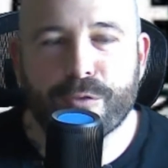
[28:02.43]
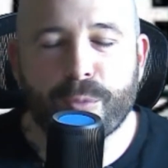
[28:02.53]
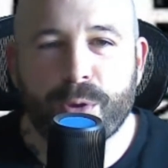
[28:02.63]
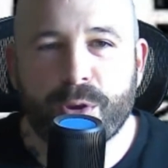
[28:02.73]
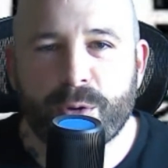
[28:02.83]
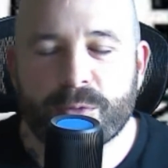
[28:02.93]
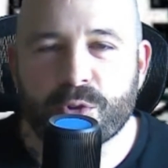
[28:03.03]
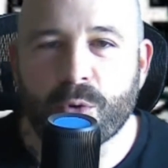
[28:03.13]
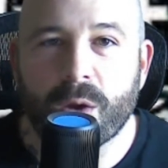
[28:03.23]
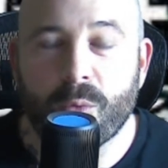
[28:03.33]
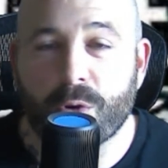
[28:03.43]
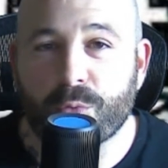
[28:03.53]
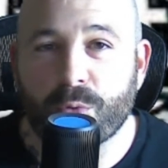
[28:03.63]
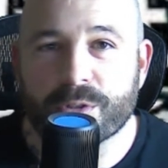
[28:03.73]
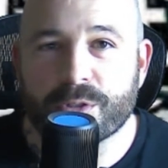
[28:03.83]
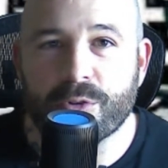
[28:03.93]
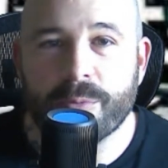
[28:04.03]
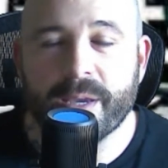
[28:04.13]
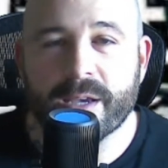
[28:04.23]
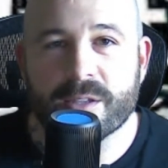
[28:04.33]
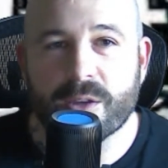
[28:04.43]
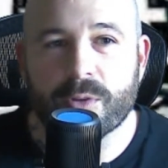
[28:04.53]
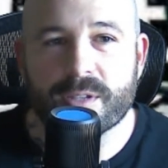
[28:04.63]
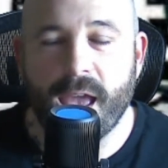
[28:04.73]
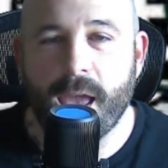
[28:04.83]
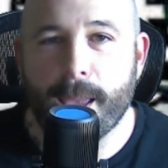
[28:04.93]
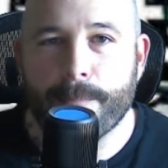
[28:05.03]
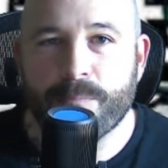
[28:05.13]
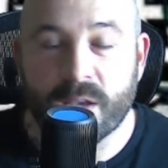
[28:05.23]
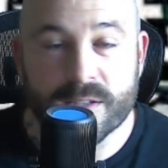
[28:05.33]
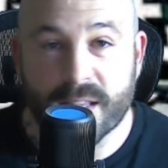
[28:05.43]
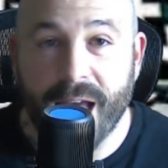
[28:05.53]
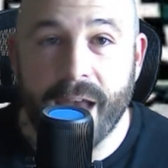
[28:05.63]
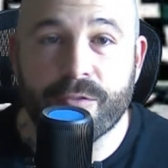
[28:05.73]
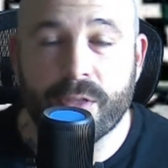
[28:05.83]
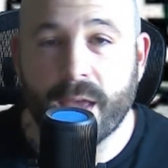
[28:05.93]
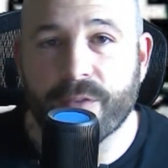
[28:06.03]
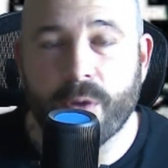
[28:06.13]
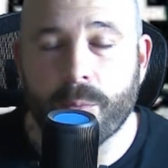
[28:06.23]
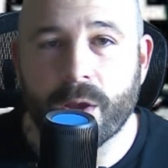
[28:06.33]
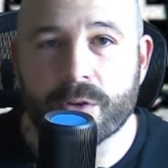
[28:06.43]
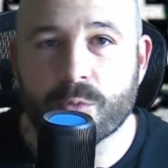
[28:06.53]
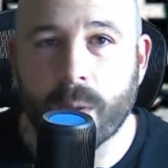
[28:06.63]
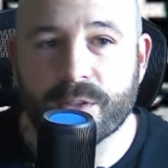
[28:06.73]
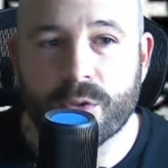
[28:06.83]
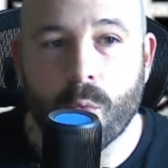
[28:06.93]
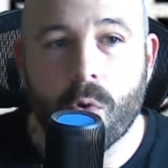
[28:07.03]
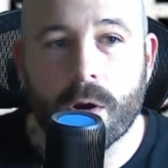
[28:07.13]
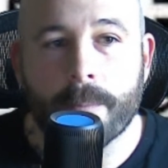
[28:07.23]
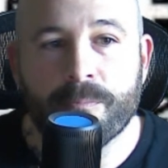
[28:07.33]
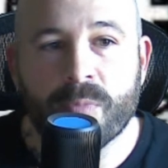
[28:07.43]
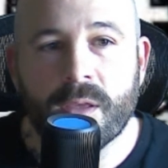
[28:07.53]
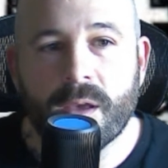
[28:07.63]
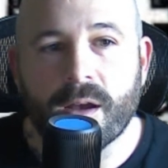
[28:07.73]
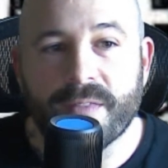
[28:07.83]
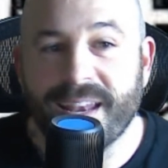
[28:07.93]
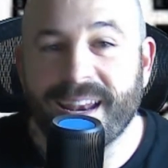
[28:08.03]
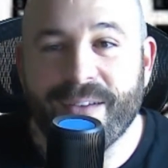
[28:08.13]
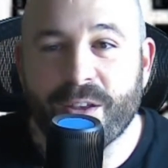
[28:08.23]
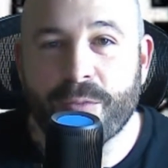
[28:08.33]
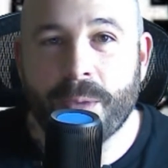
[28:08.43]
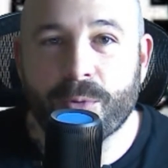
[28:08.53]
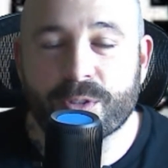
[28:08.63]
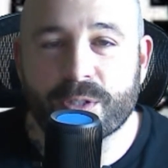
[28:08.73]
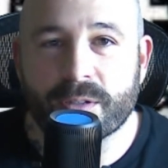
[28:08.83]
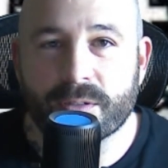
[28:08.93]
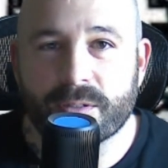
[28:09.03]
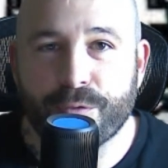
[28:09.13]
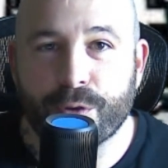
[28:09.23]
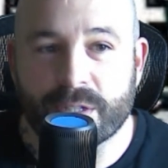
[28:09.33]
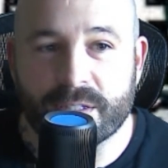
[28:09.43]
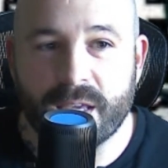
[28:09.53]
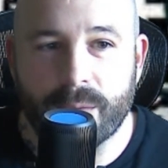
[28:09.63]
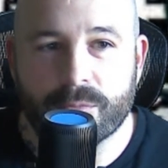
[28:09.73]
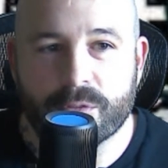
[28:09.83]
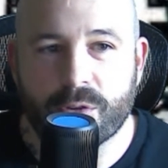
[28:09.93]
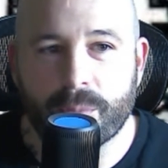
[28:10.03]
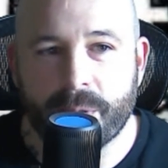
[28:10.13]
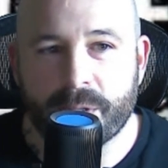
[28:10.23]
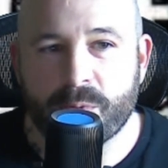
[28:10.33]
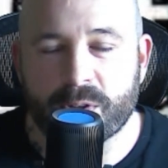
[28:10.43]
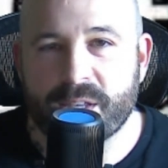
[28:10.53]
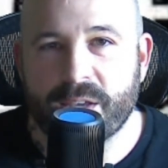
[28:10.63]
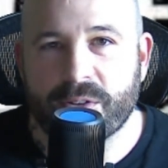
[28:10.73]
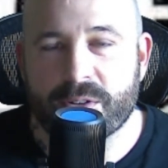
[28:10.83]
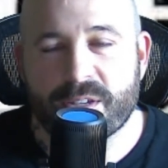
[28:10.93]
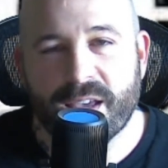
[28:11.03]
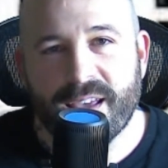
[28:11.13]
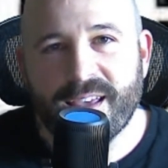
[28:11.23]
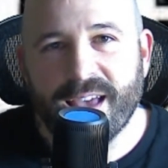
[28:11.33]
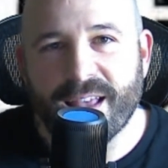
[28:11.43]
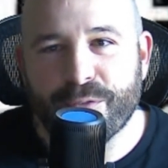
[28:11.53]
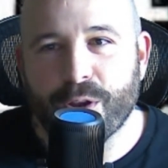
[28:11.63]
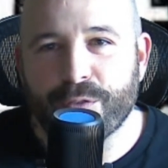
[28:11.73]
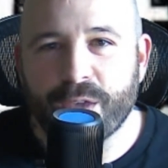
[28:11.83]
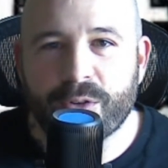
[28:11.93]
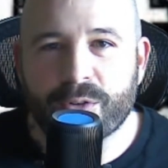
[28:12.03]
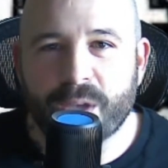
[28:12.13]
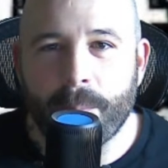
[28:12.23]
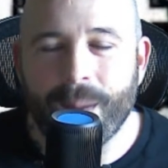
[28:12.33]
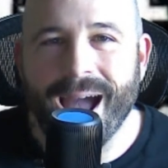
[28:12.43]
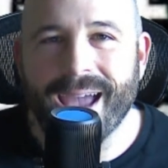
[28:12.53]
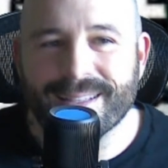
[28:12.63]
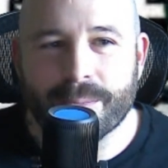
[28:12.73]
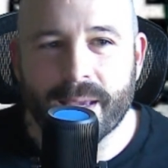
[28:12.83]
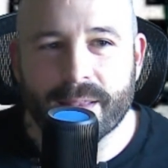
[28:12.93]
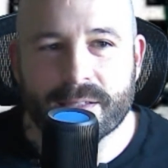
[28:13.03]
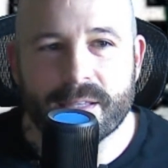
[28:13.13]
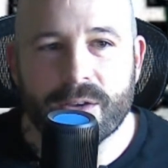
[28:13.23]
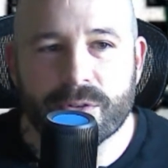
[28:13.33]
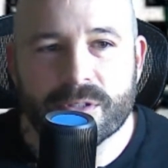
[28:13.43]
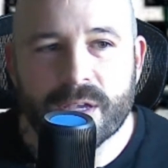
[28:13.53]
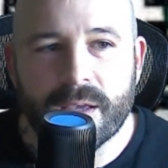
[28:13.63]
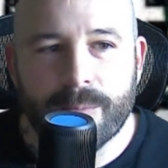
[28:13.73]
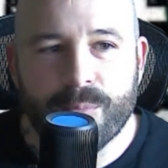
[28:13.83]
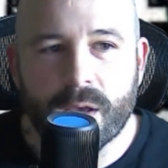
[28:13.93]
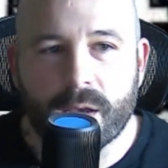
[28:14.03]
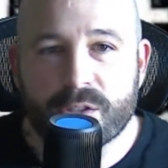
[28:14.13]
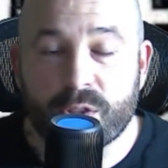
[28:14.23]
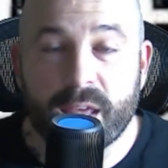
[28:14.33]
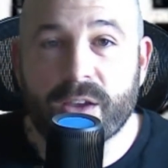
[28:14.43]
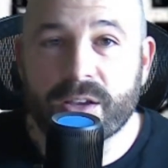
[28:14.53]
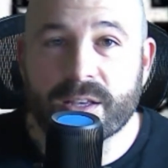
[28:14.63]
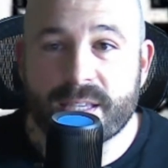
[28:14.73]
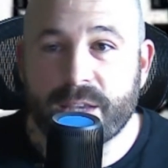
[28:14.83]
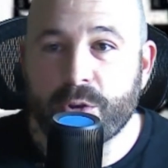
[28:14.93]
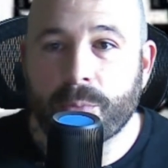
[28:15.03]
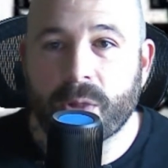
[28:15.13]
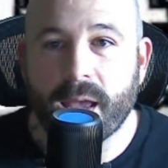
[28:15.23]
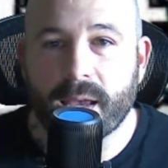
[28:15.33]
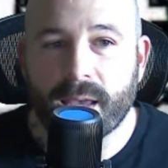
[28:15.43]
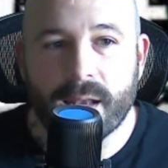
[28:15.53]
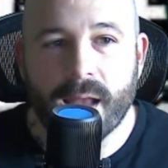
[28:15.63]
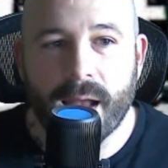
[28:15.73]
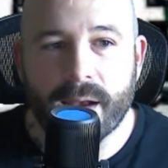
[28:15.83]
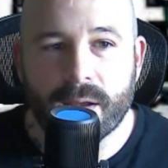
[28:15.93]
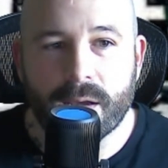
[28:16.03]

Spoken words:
familiar, during World War II, because a lot of the NFL players went to the war, they didn't have enough people to field a team. So the Pittsburgh Steelers and the Philadelphia Eagles combined to make the Steagles, so they could continue playing and not